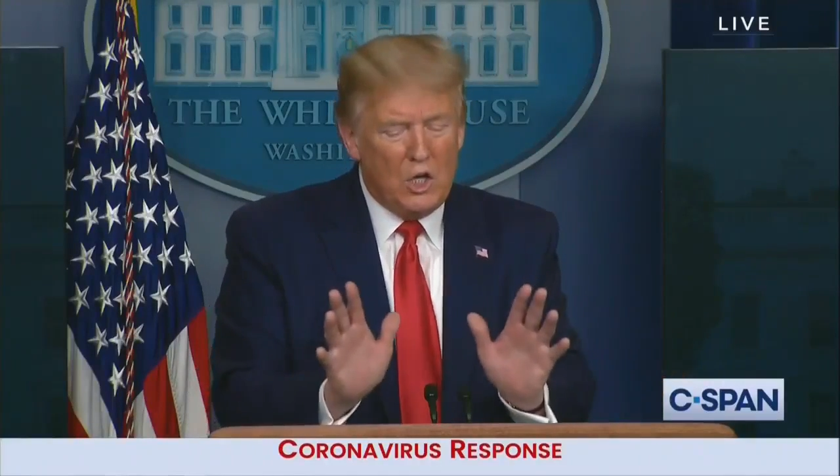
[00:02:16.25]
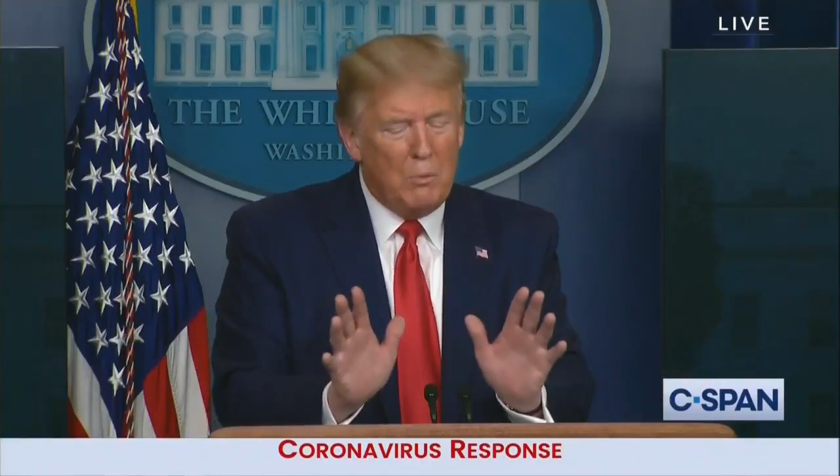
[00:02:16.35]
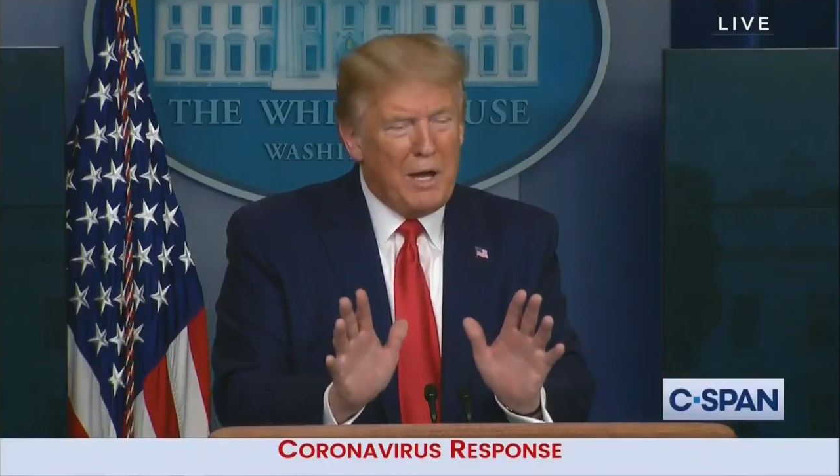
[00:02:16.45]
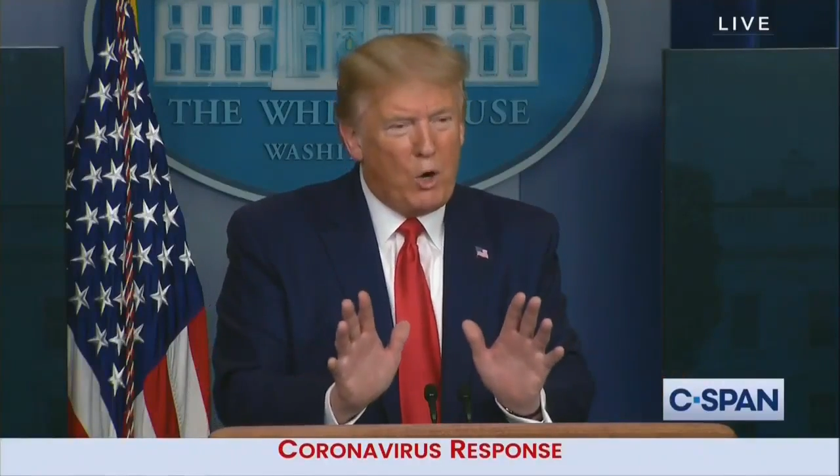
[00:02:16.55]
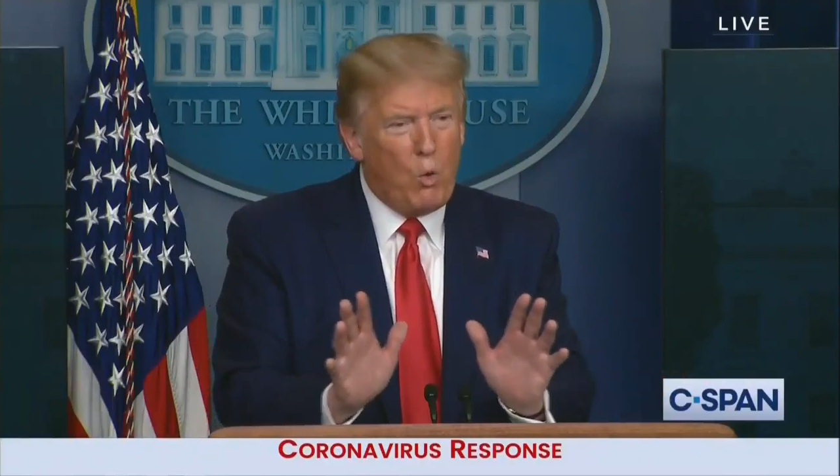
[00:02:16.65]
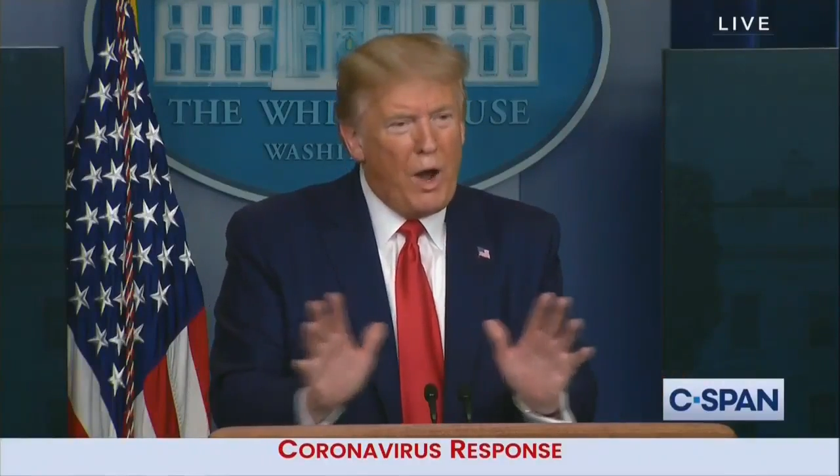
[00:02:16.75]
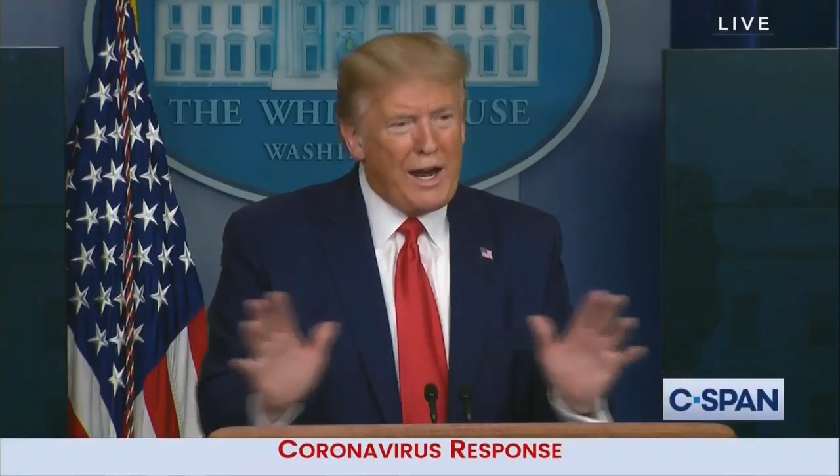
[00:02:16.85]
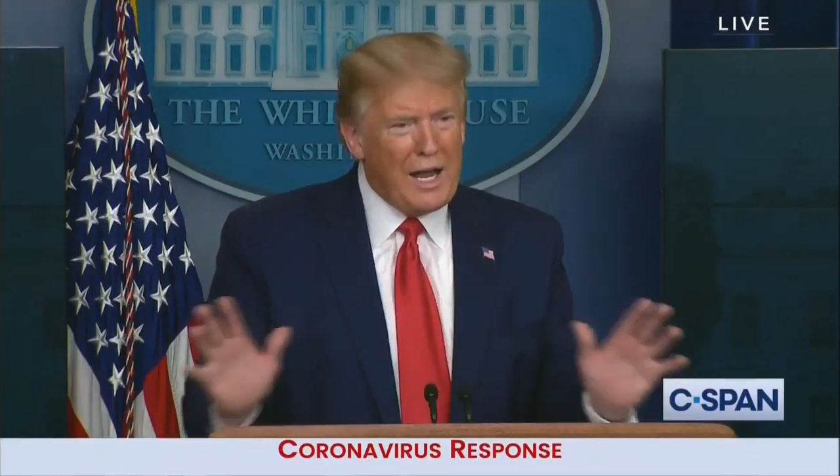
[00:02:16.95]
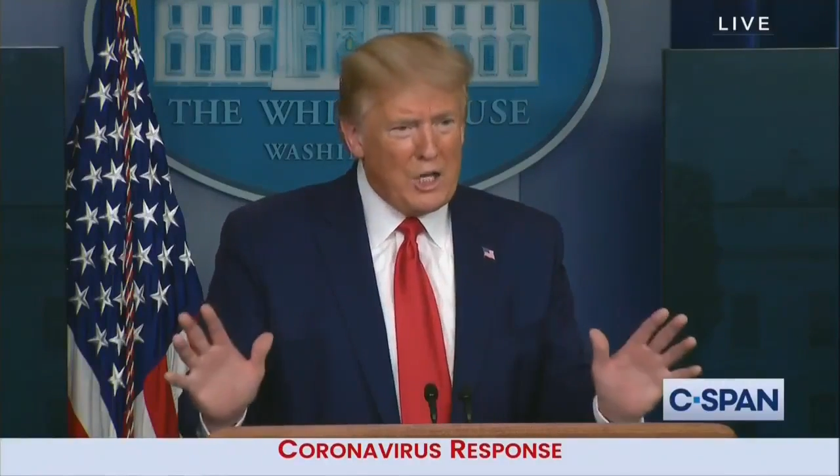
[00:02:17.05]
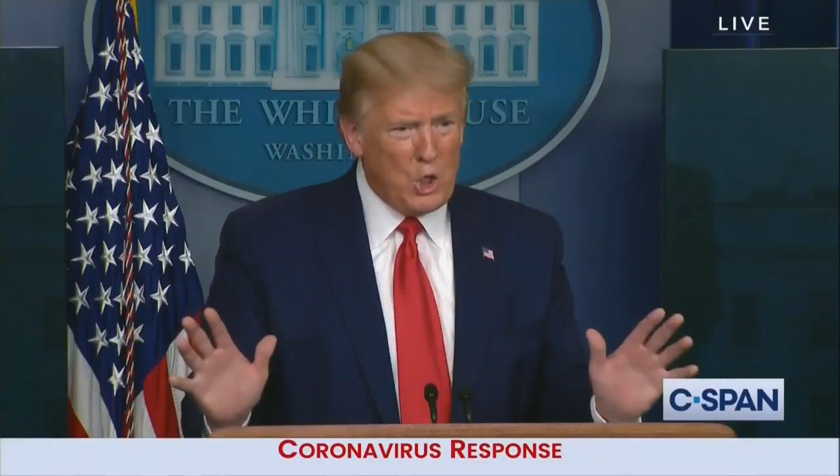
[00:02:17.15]
No matter
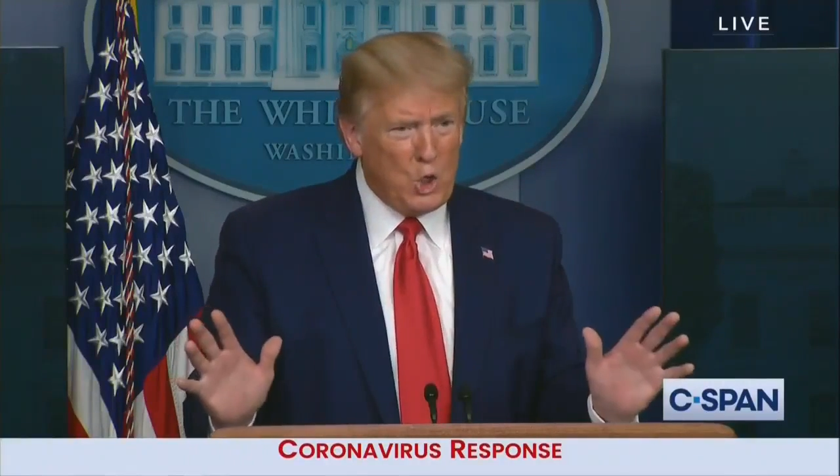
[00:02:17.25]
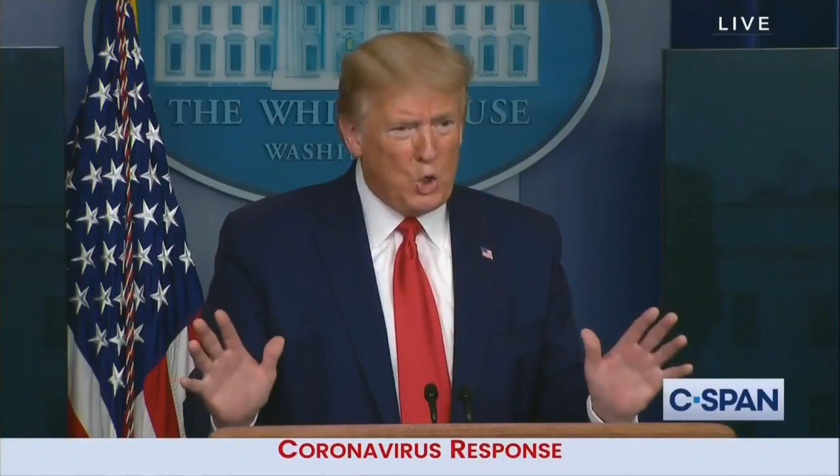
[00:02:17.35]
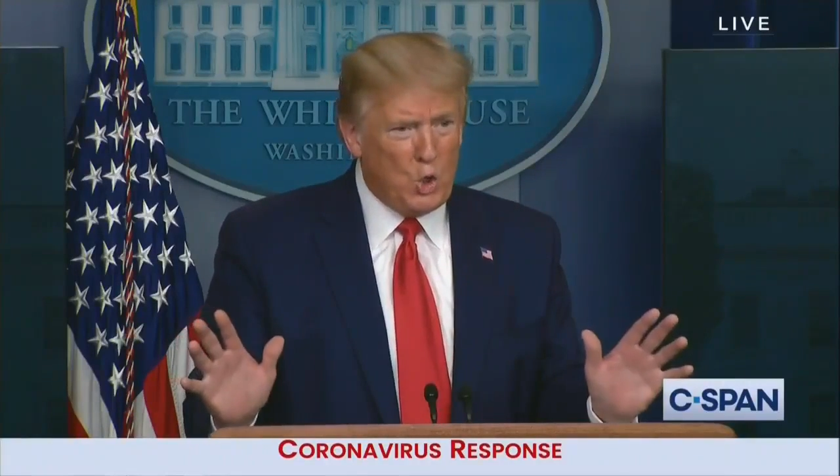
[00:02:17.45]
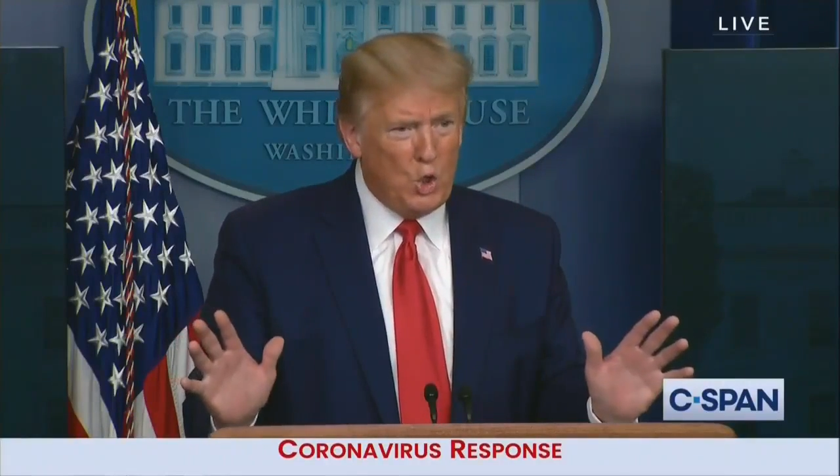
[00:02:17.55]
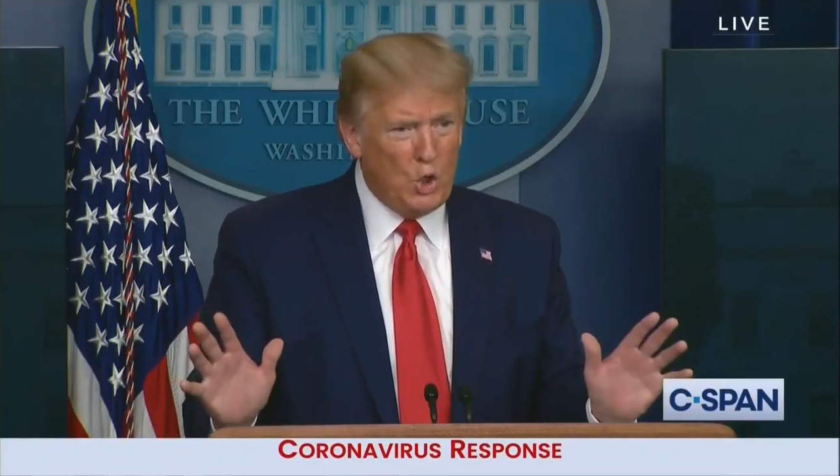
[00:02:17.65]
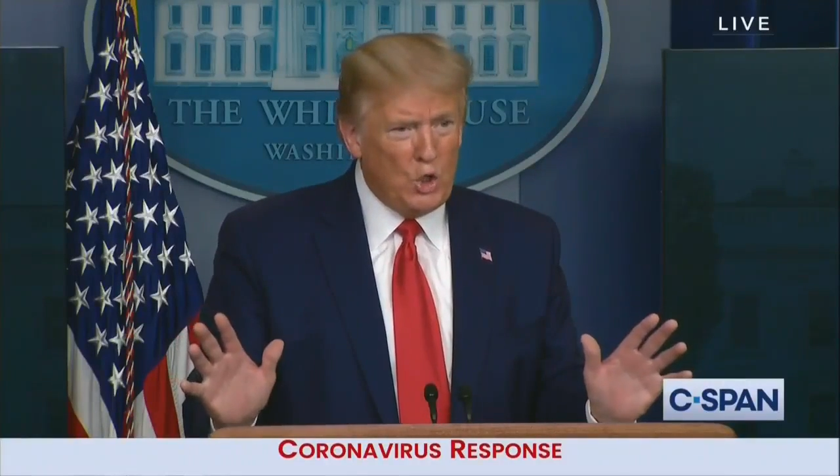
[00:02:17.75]
what I do,